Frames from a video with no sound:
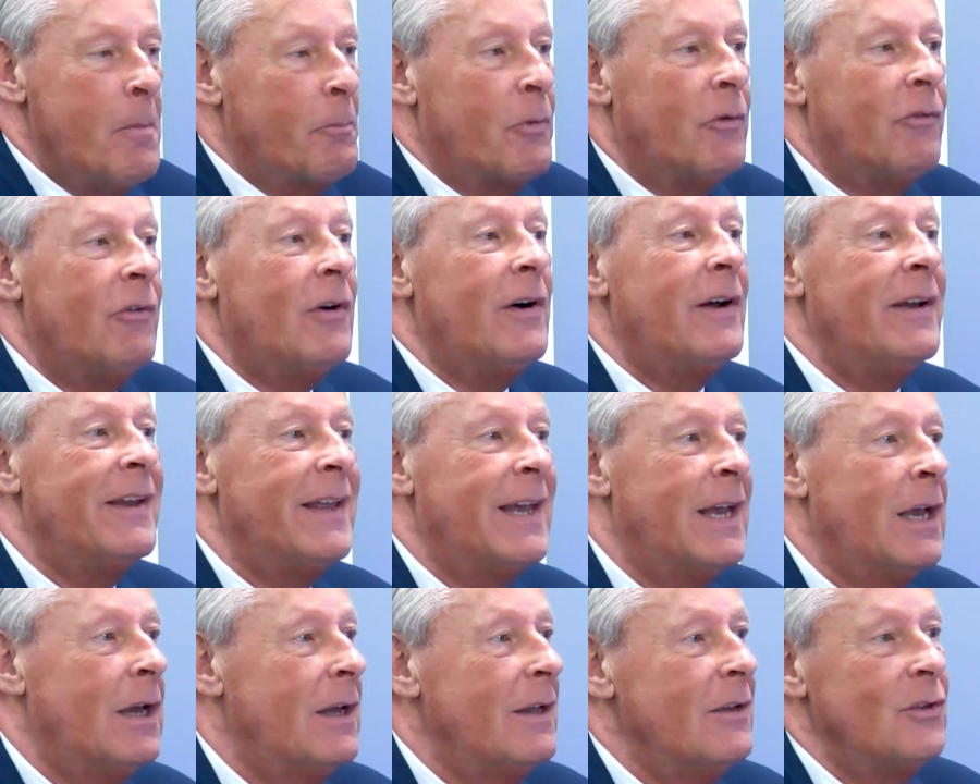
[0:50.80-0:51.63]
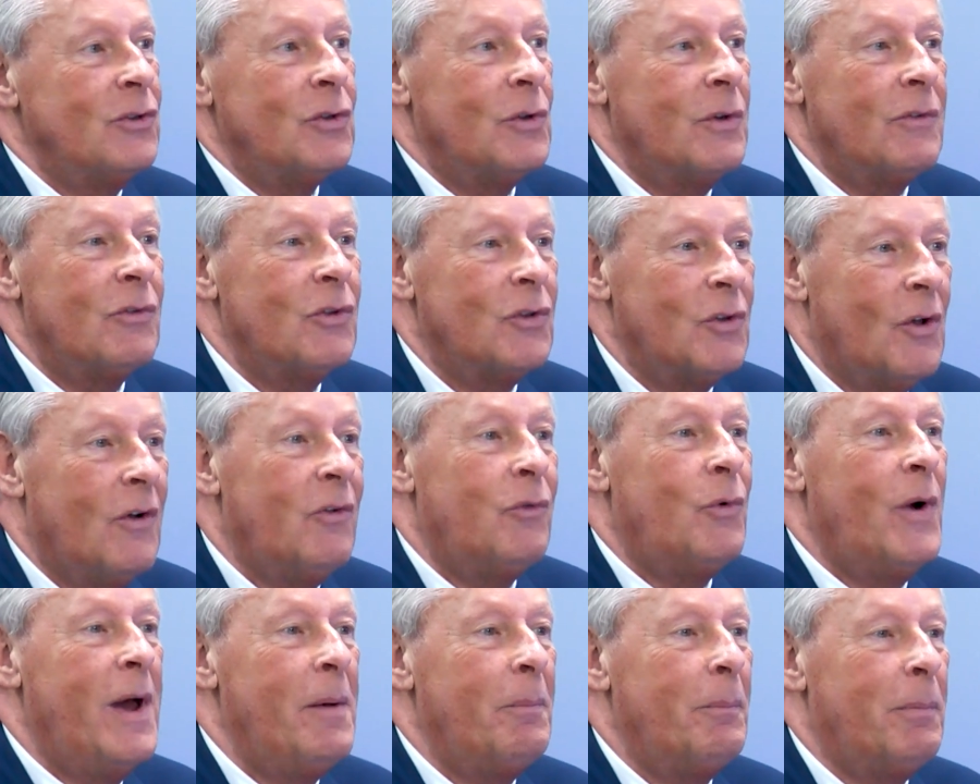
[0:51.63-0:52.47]
providing a sort of
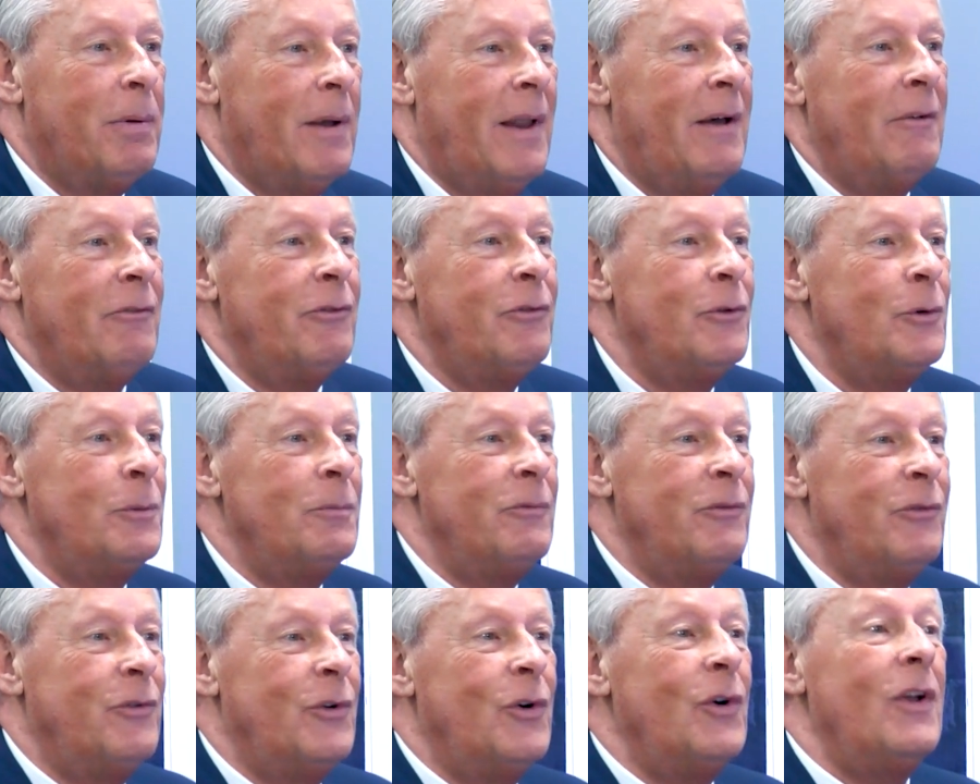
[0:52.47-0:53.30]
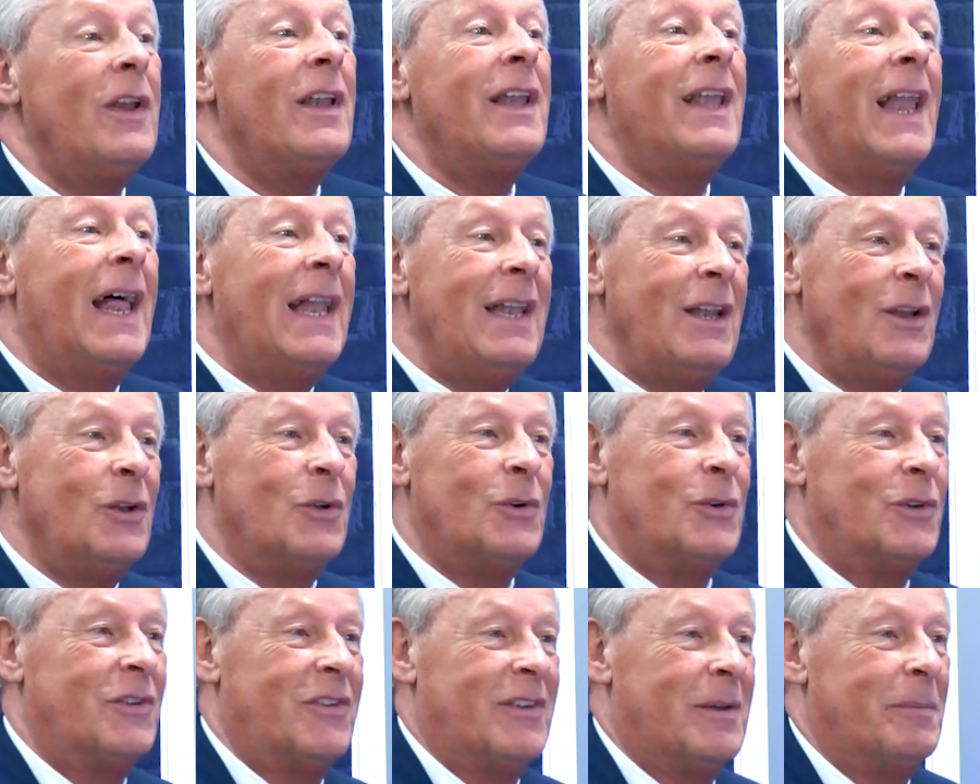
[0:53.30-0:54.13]
software platform for
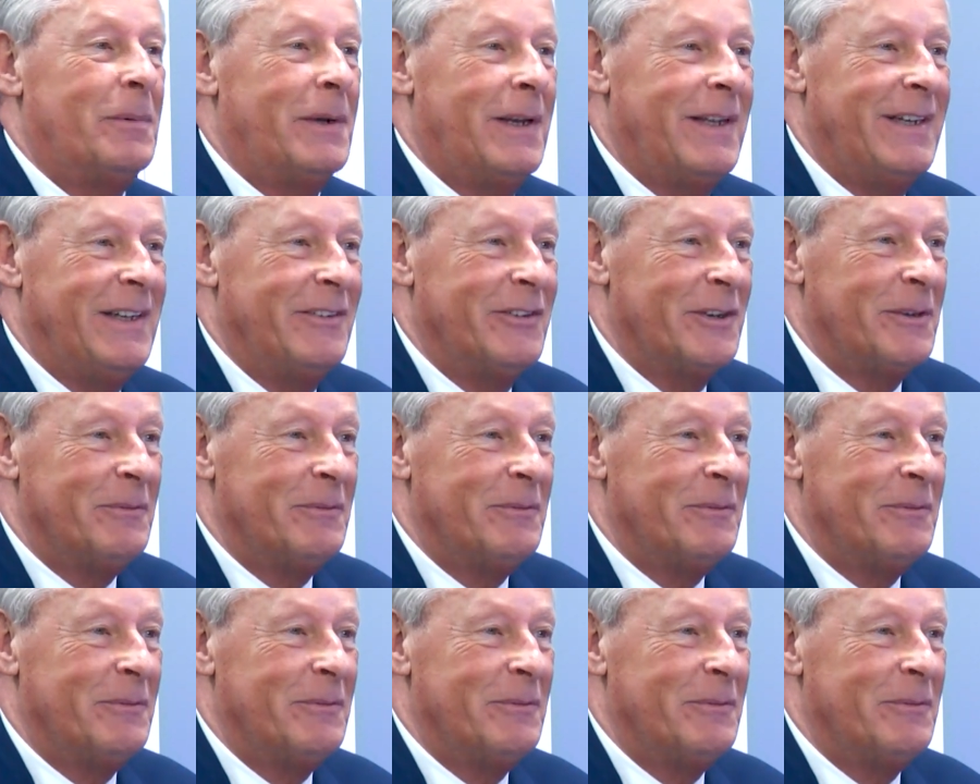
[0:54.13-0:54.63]
landlords, I believe.